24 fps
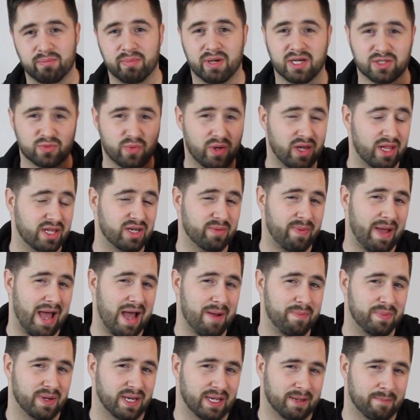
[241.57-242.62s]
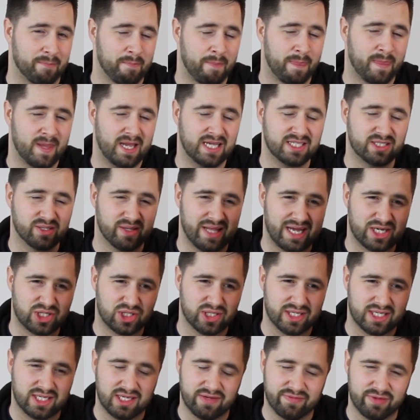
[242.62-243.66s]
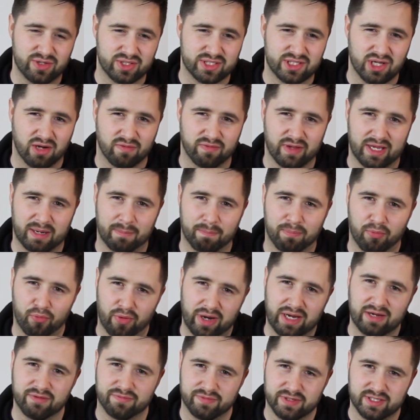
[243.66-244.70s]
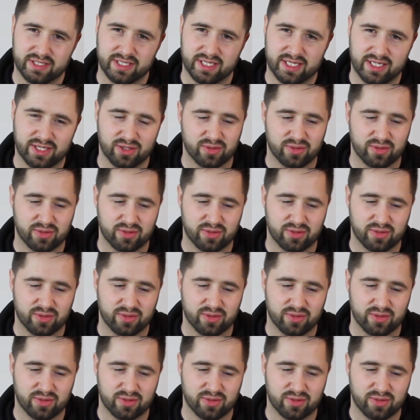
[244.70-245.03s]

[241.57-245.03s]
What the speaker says: because what'll end up happening is you'll actually give yourself brain fatigue.